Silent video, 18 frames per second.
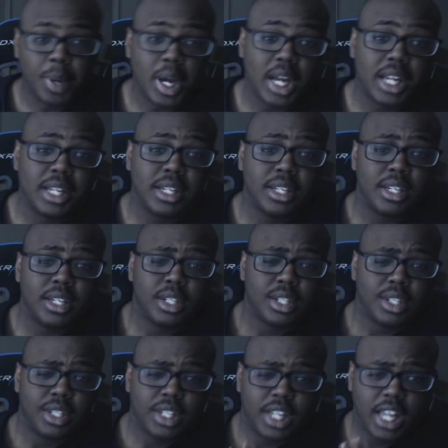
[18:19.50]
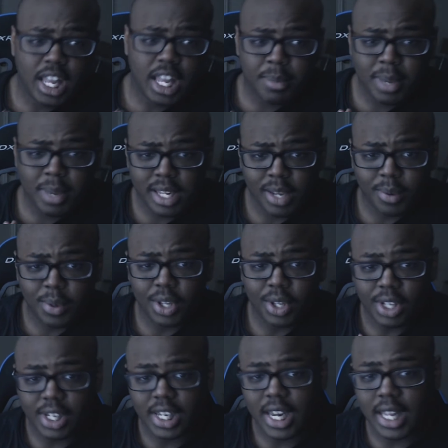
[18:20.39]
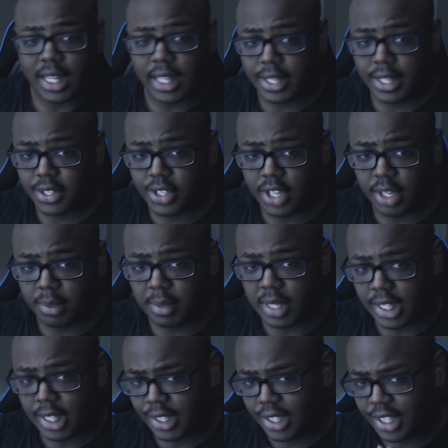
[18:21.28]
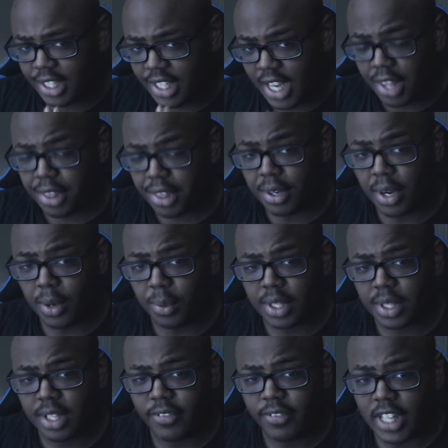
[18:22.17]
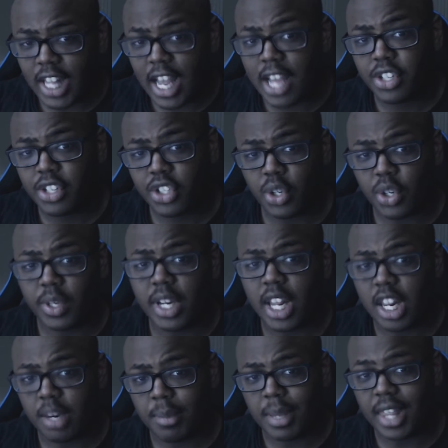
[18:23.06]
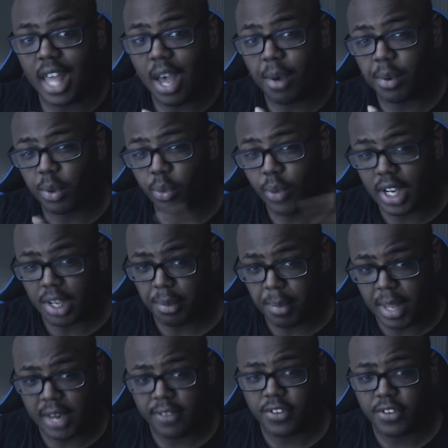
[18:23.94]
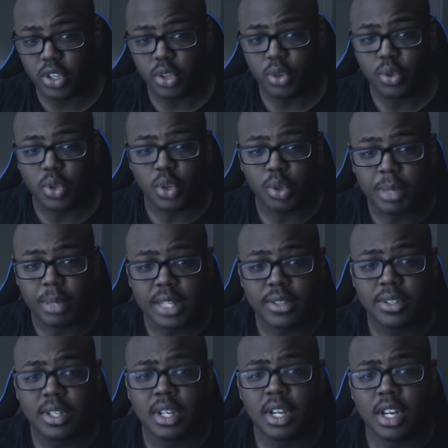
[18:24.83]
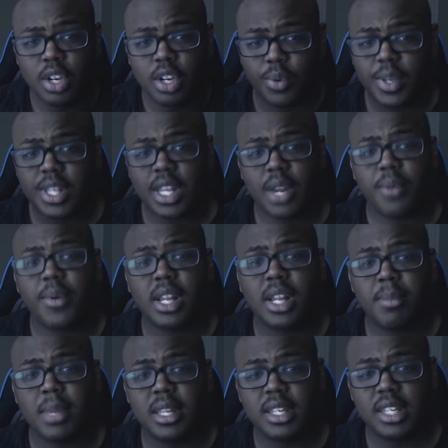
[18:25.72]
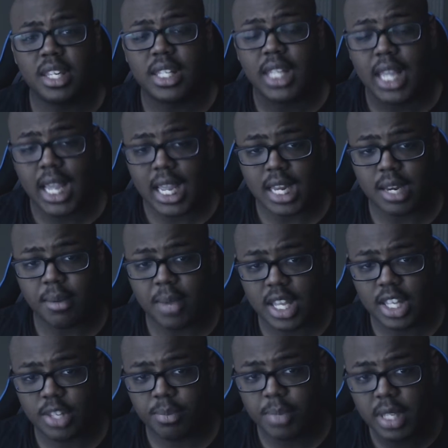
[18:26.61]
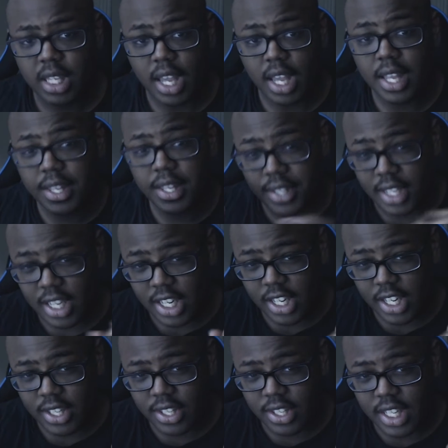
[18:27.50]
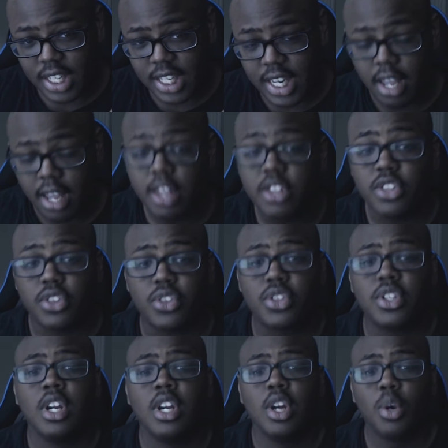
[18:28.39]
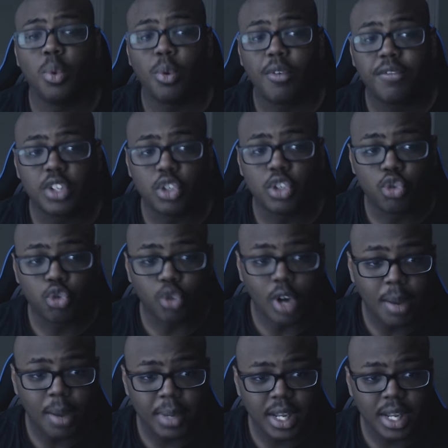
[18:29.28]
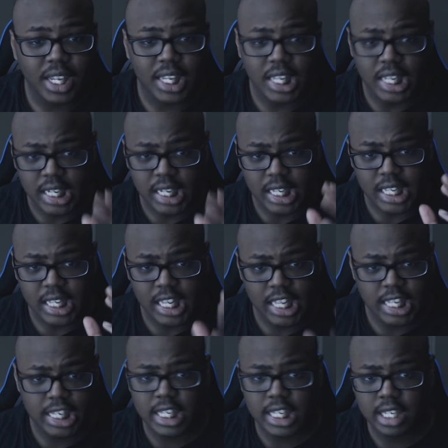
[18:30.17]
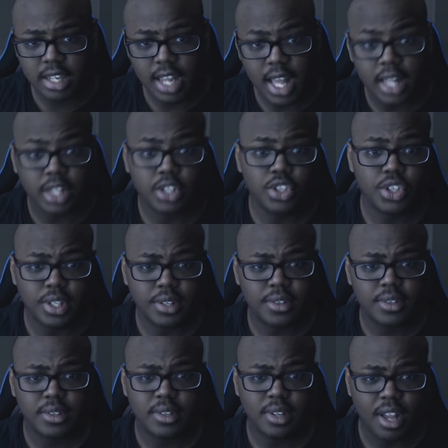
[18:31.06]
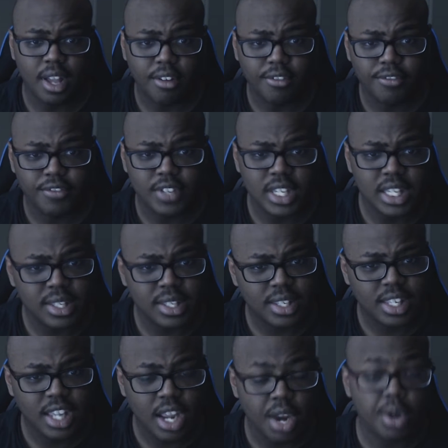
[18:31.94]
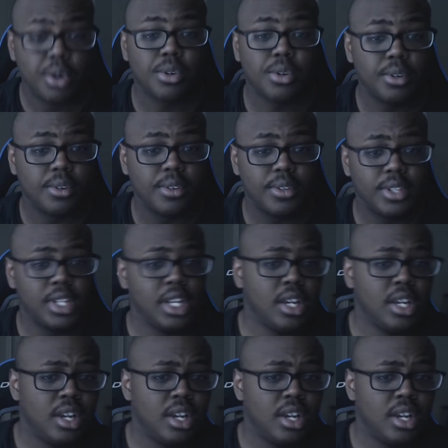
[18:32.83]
But the anime that we are looking at, ladies and gentlemen, is Death Note, the last shonen anime that I would recommend for you newbies. The reason I recommend this anime is because it is intense with the drama and the intelligence of these characters.